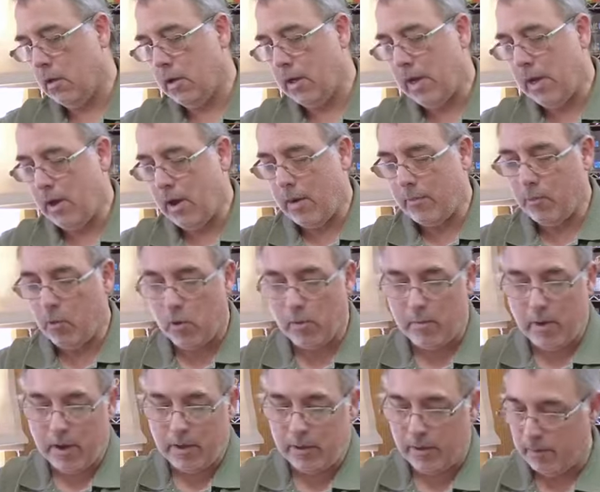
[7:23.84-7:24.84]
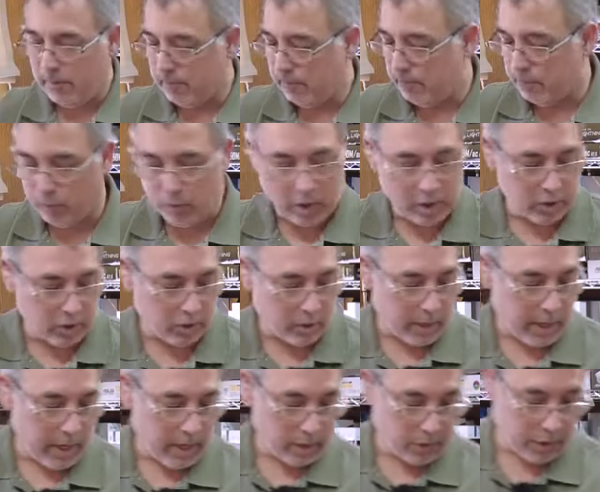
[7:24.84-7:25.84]
Now I'm going by the pressure
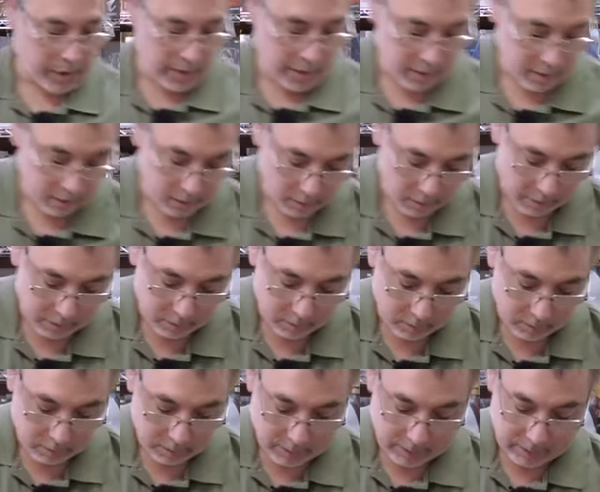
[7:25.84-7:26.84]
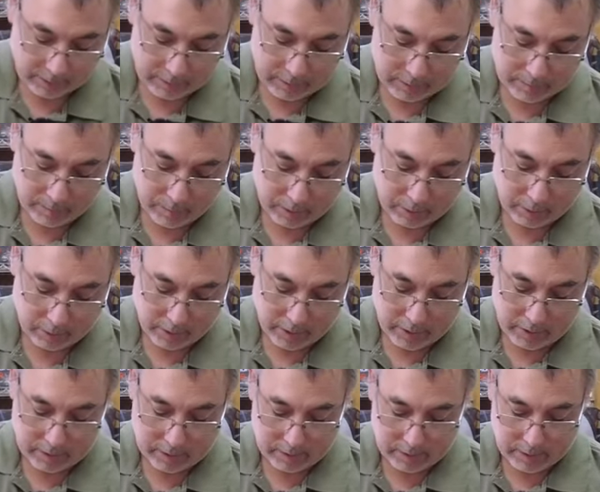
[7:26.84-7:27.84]
gauge here. It looks like this pressure
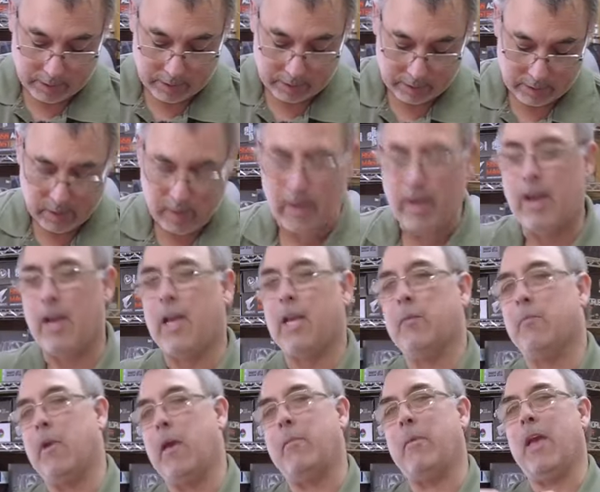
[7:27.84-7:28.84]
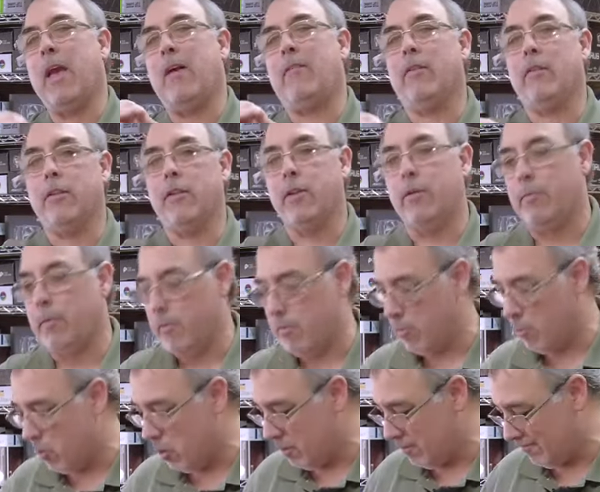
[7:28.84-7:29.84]
gauge says I could maybe have a little bit
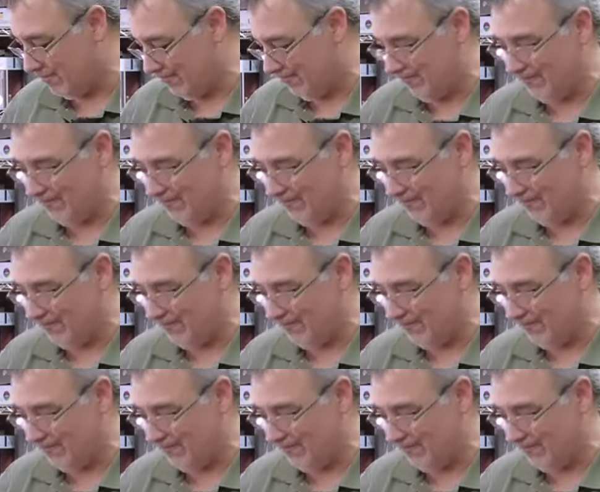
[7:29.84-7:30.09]
more.